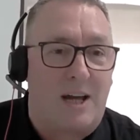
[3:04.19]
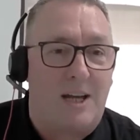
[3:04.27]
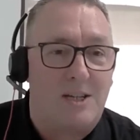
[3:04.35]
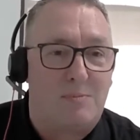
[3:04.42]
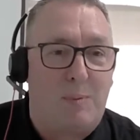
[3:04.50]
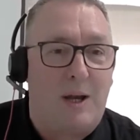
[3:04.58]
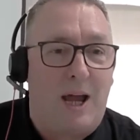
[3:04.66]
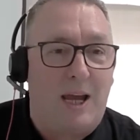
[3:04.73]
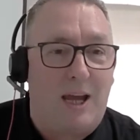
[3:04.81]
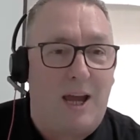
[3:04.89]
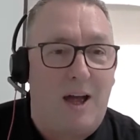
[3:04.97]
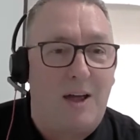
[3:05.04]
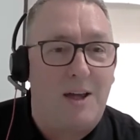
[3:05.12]
and it's been
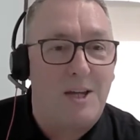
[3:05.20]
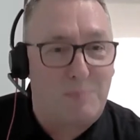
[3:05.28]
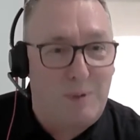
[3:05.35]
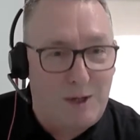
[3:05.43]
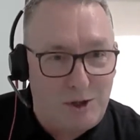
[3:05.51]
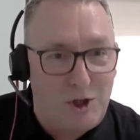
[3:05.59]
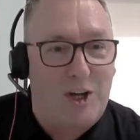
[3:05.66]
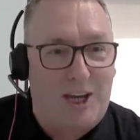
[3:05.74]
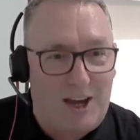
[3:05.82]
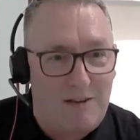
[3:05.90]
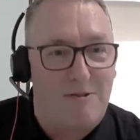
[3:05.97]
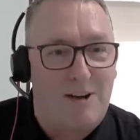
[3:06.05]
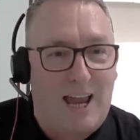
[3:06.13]
a, uh, it's been a journey
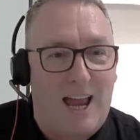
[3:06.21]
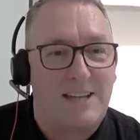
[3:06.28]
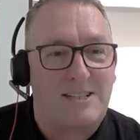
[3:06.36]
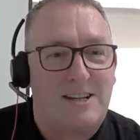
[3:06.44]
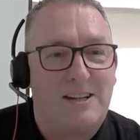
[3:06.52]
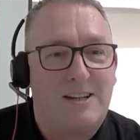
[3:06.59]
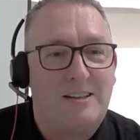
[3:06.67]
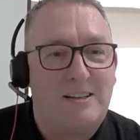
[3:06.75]
here. It really has.